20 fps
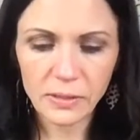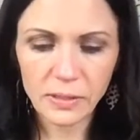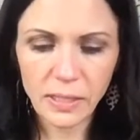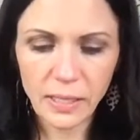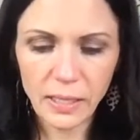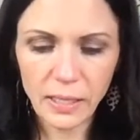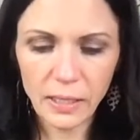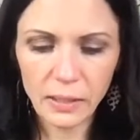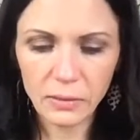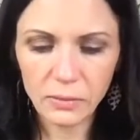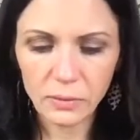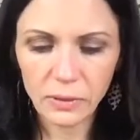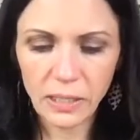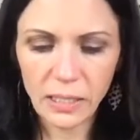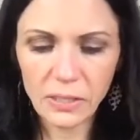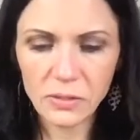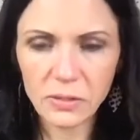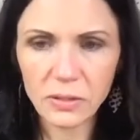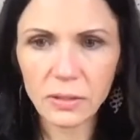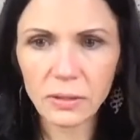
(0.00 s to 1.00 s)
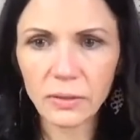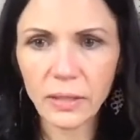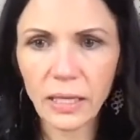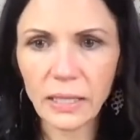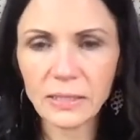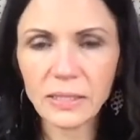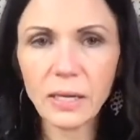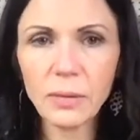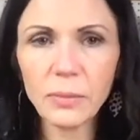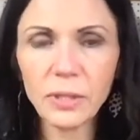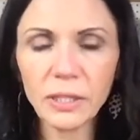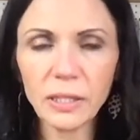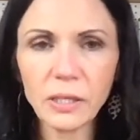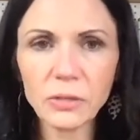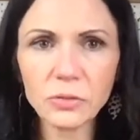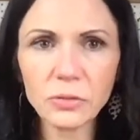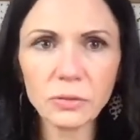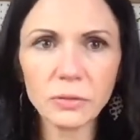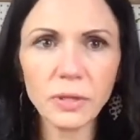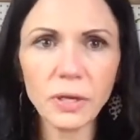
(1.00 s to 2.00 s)
Yeah? Yes. Okay. Tell me
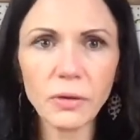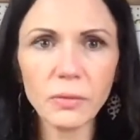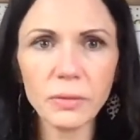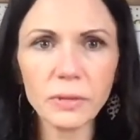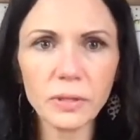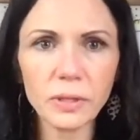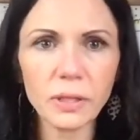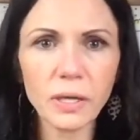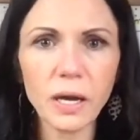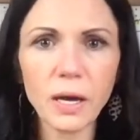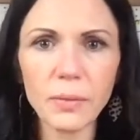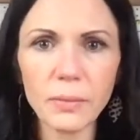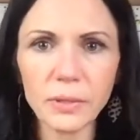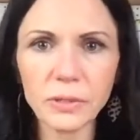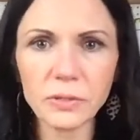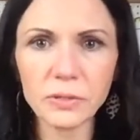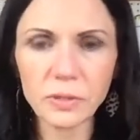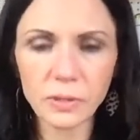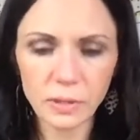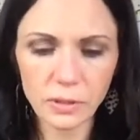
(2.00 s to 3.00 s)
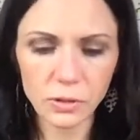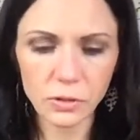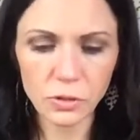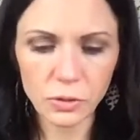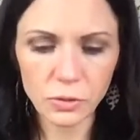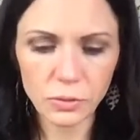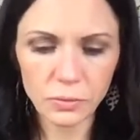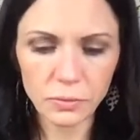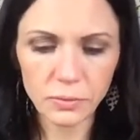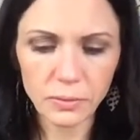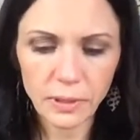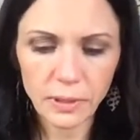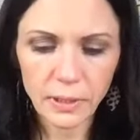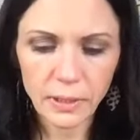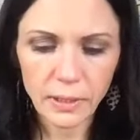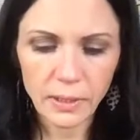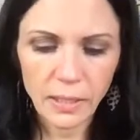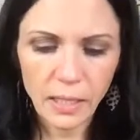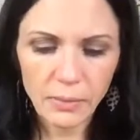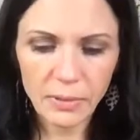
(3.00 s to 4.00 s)
yes or no in the comments to the jute.
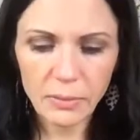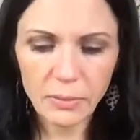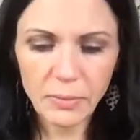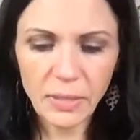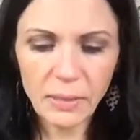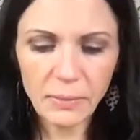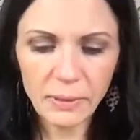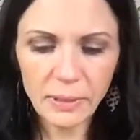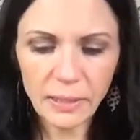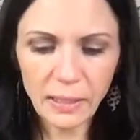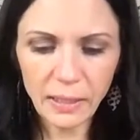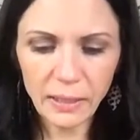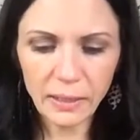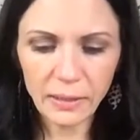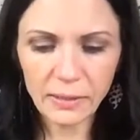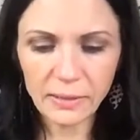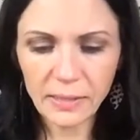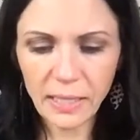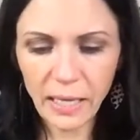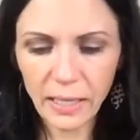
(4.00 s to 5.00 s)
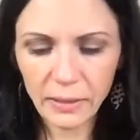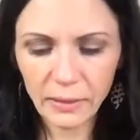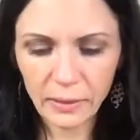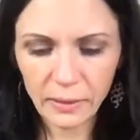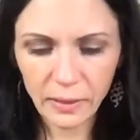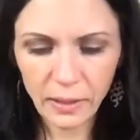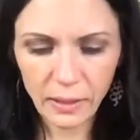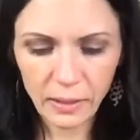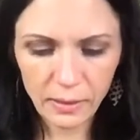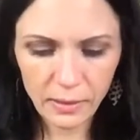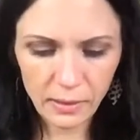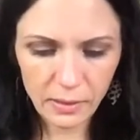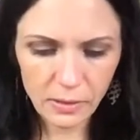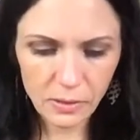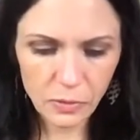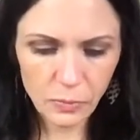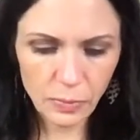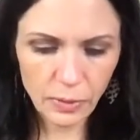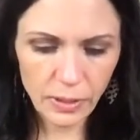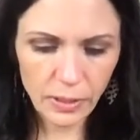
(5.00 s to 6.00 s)
I mean, maybe not exactly like
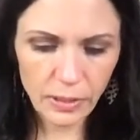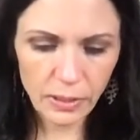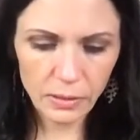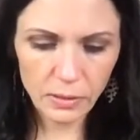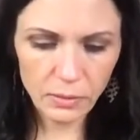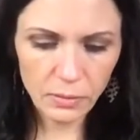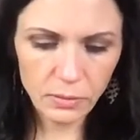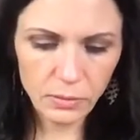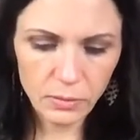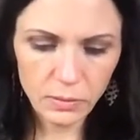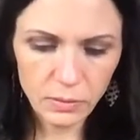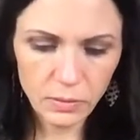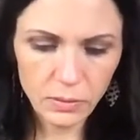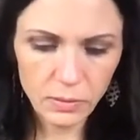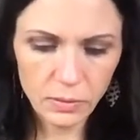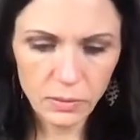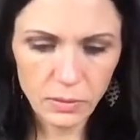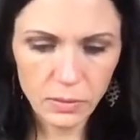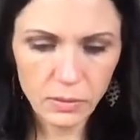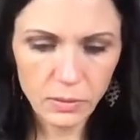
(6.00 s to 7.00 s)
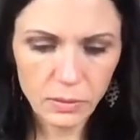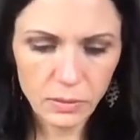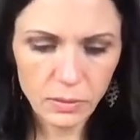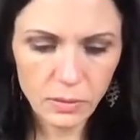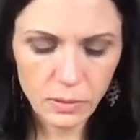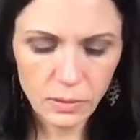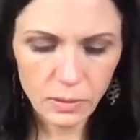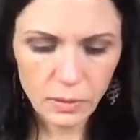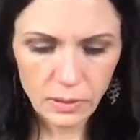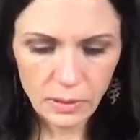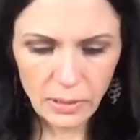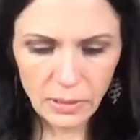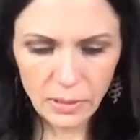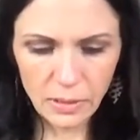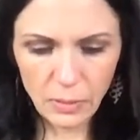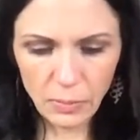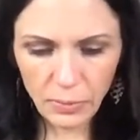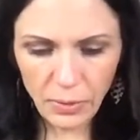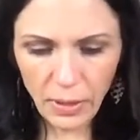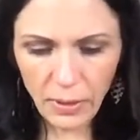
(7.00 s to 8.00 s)
this, but
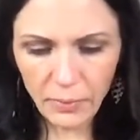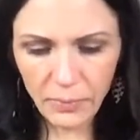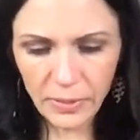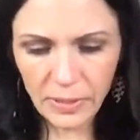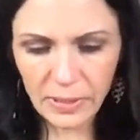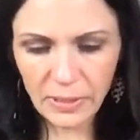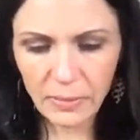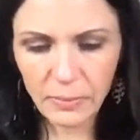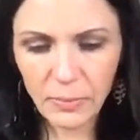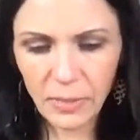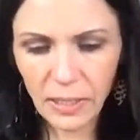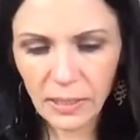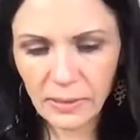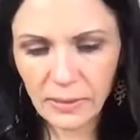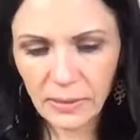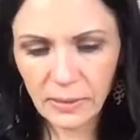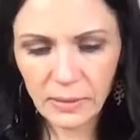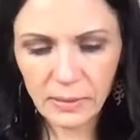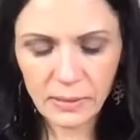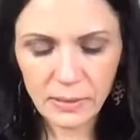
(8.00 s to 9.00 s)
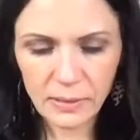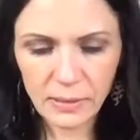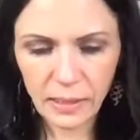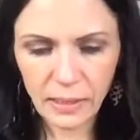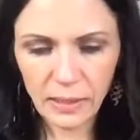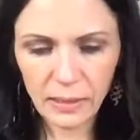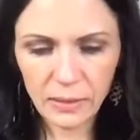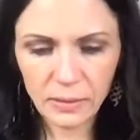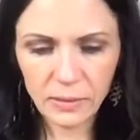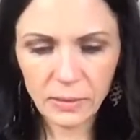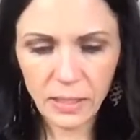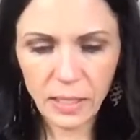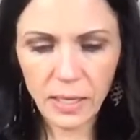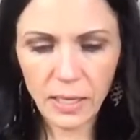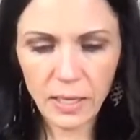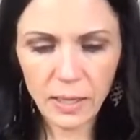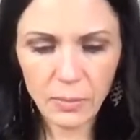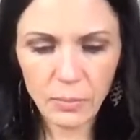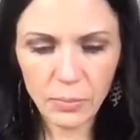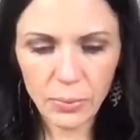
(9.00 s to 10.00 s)
the problem is it makes it stand
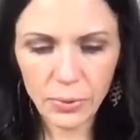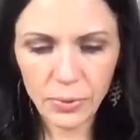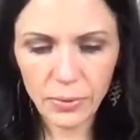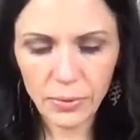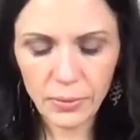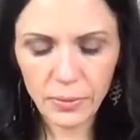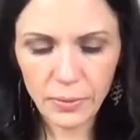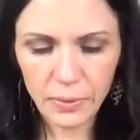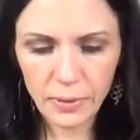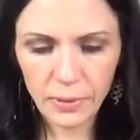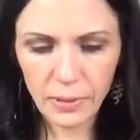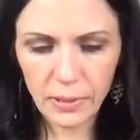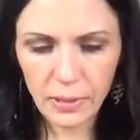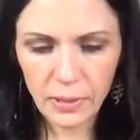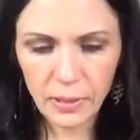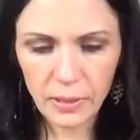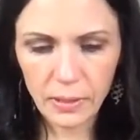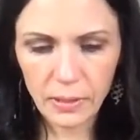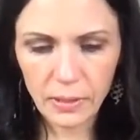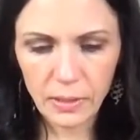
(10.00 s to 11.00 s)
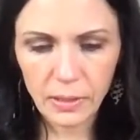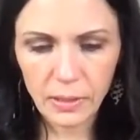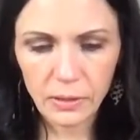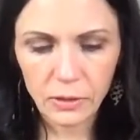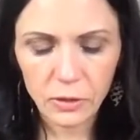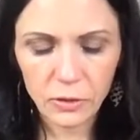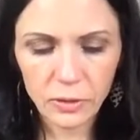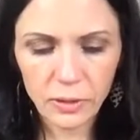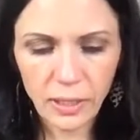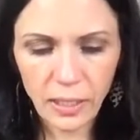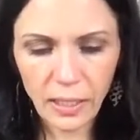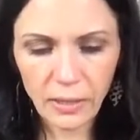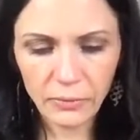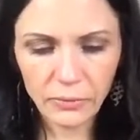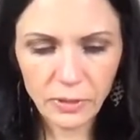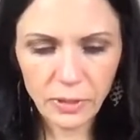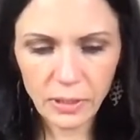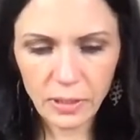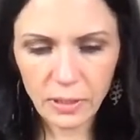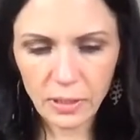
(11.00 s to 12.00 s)
up. You're going to have
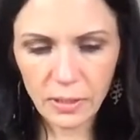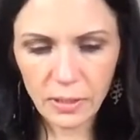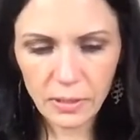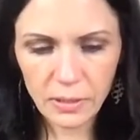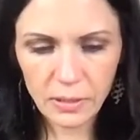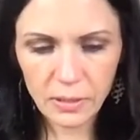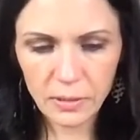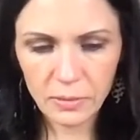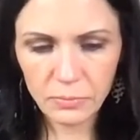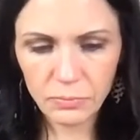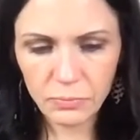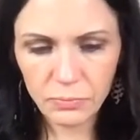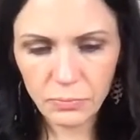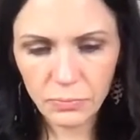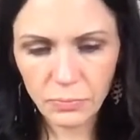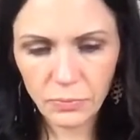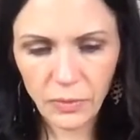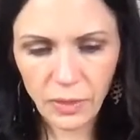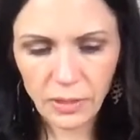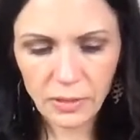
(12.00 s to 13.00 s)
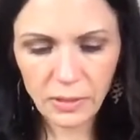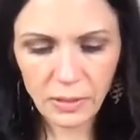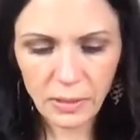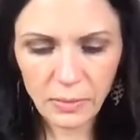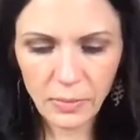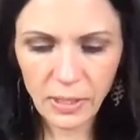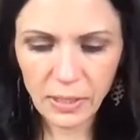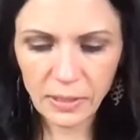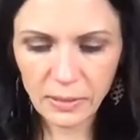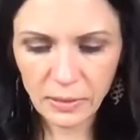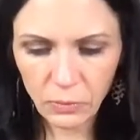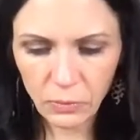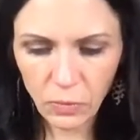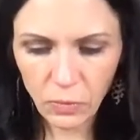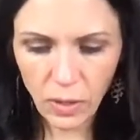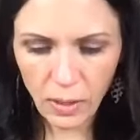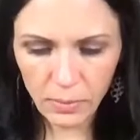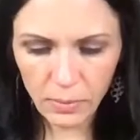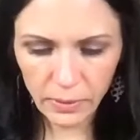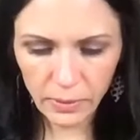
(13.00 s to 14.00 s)
to, um, it makes it
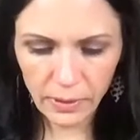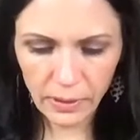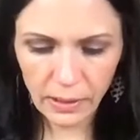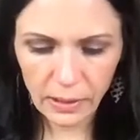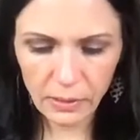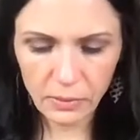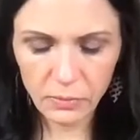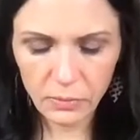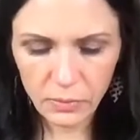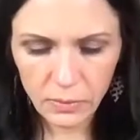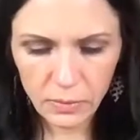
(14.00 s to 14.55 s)
wobbly.